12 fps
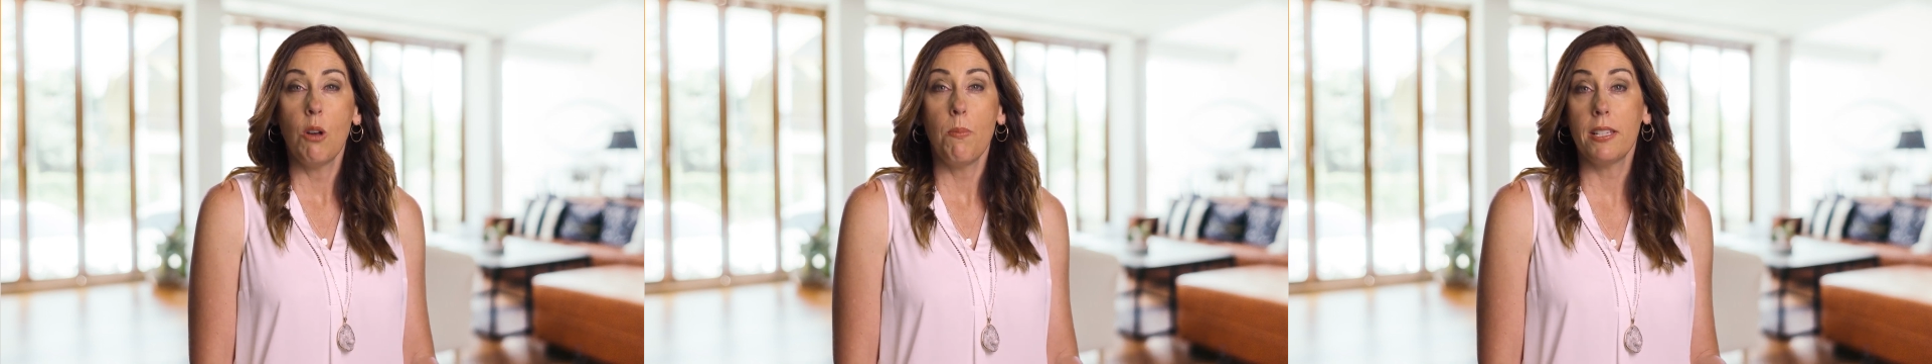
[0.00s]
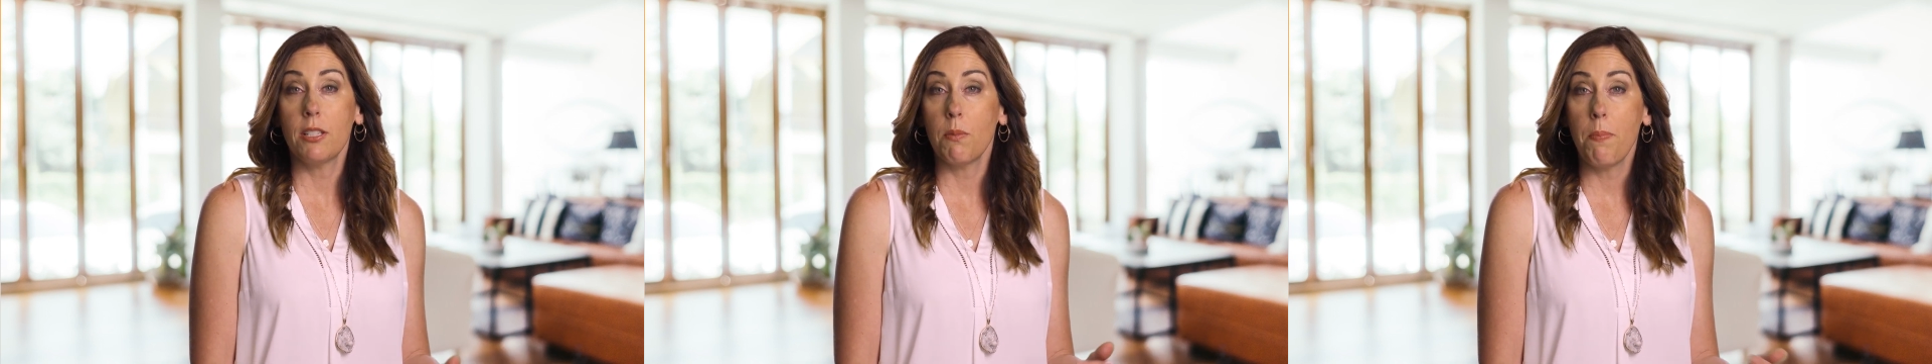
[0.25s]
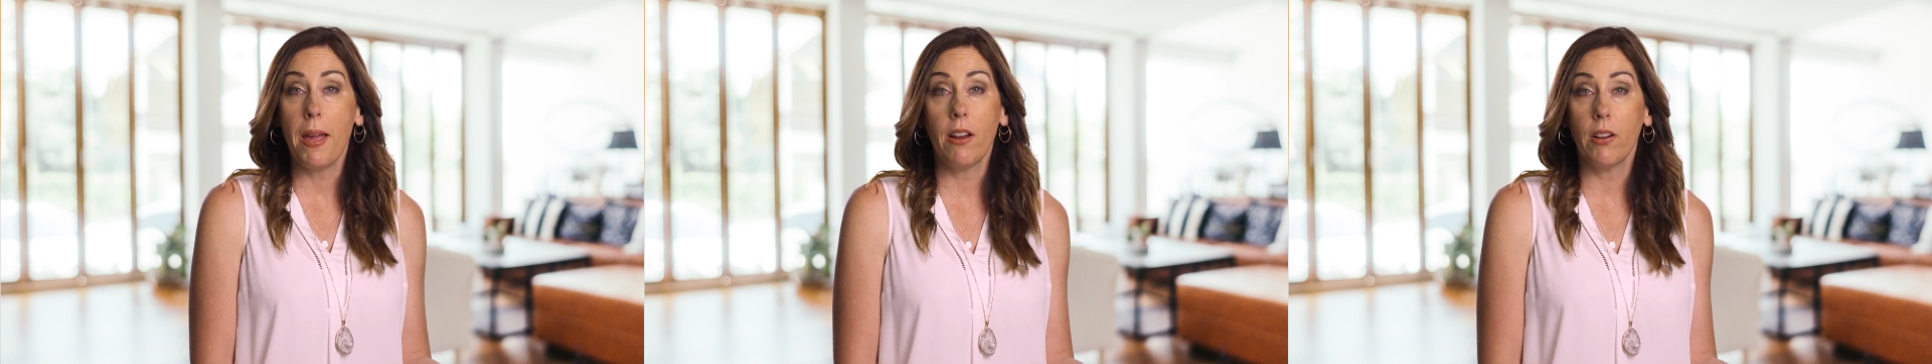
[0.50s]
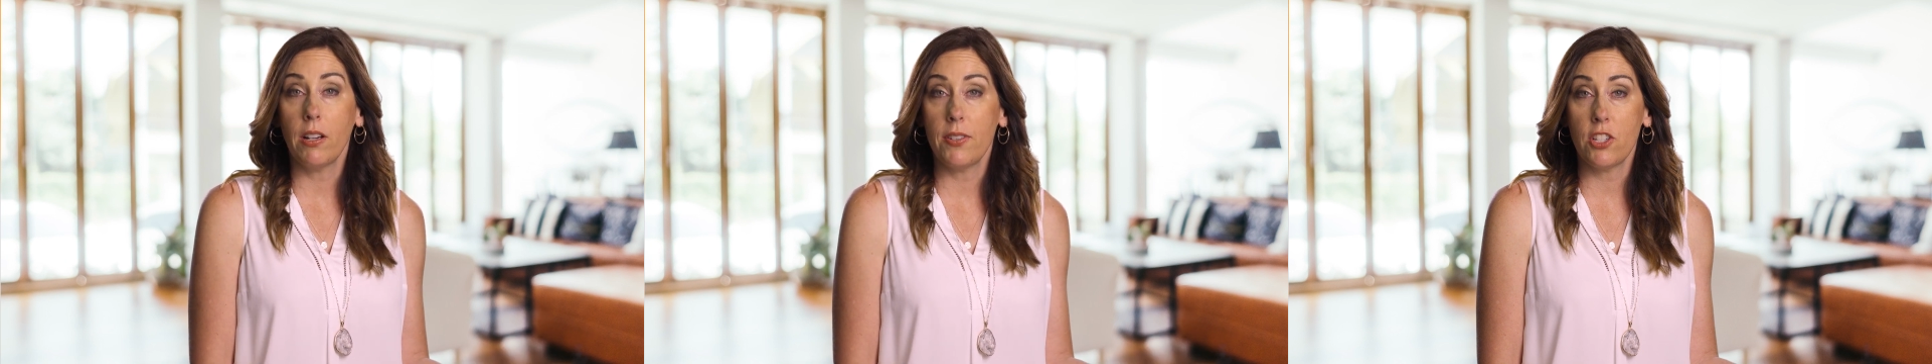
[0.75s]
But as a
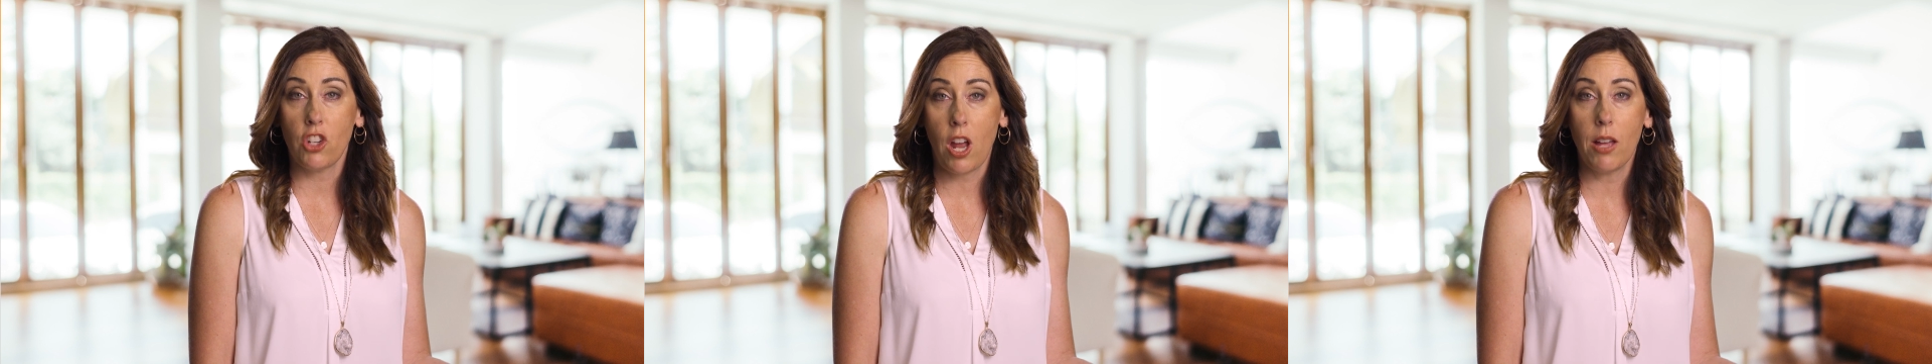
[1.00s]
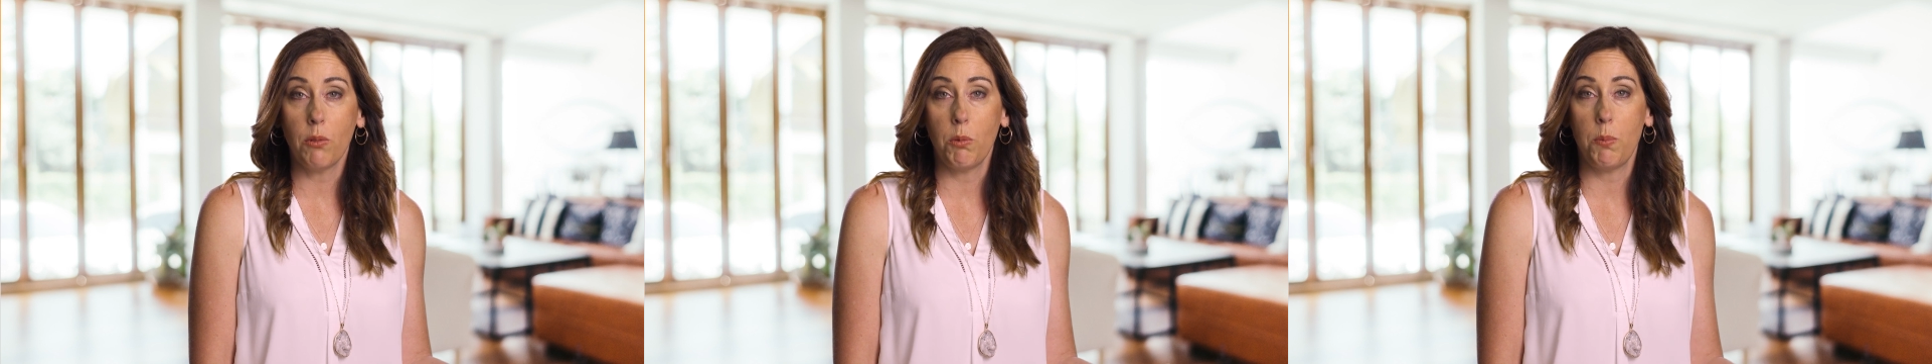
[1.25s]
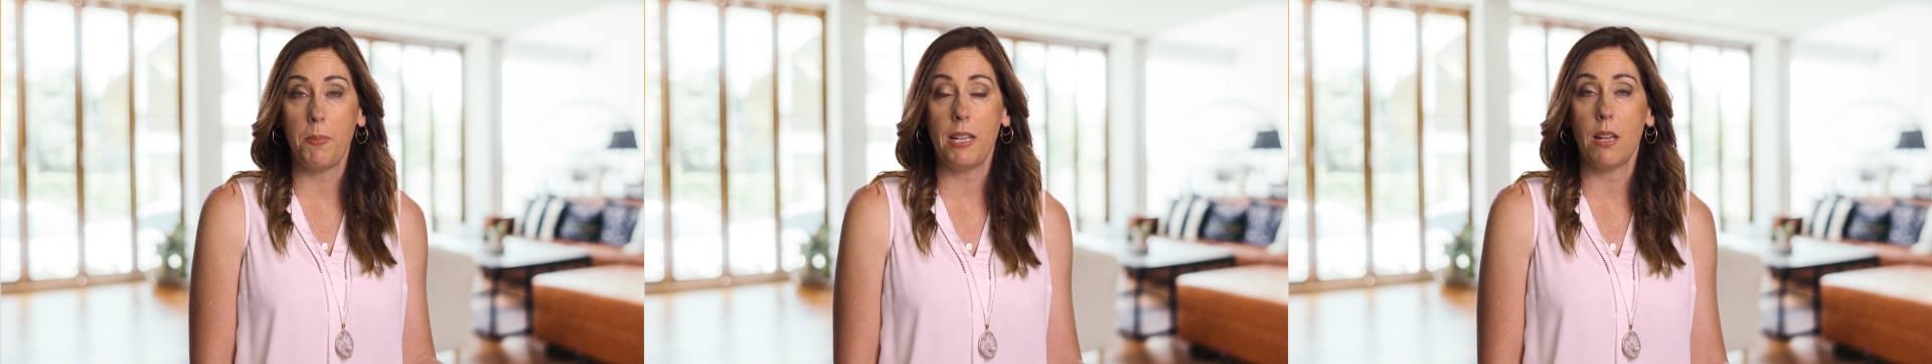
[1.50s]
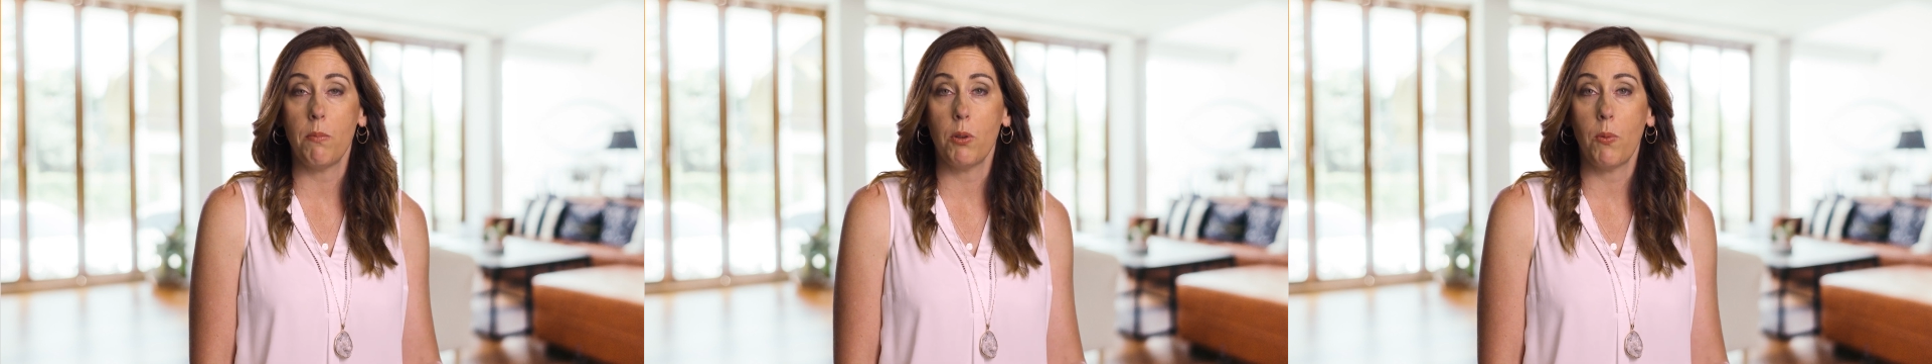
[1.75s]
parent of a child with
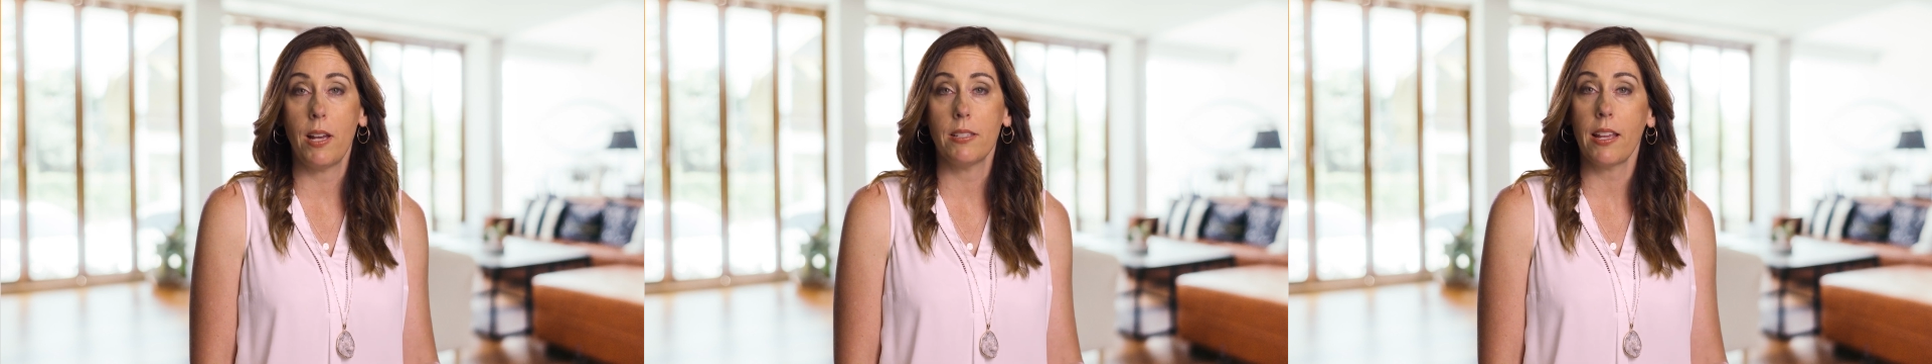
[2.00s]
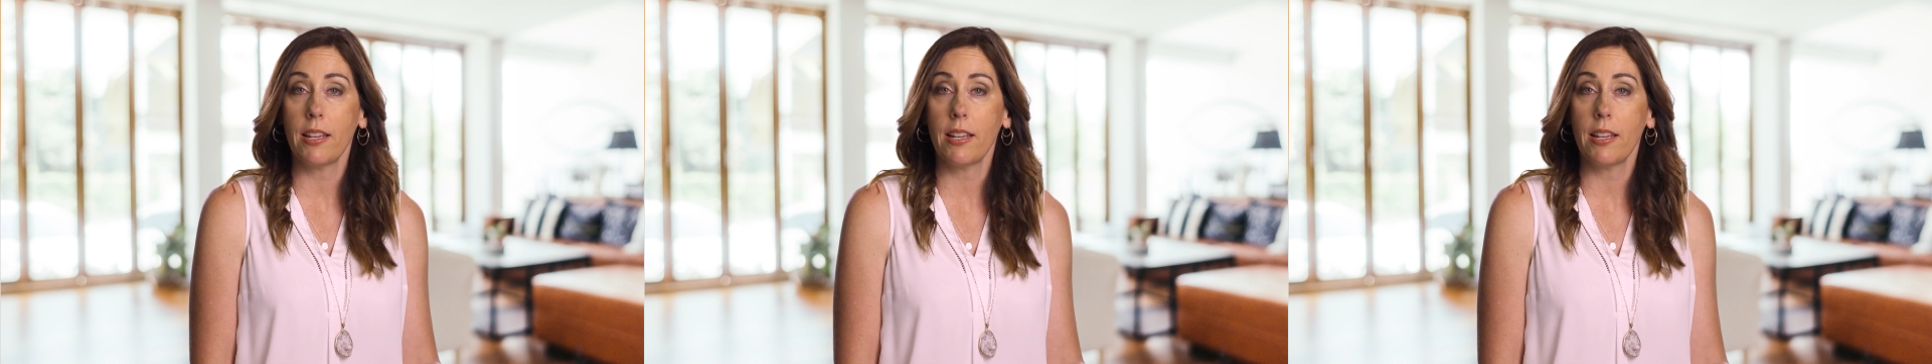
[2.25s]
PWS,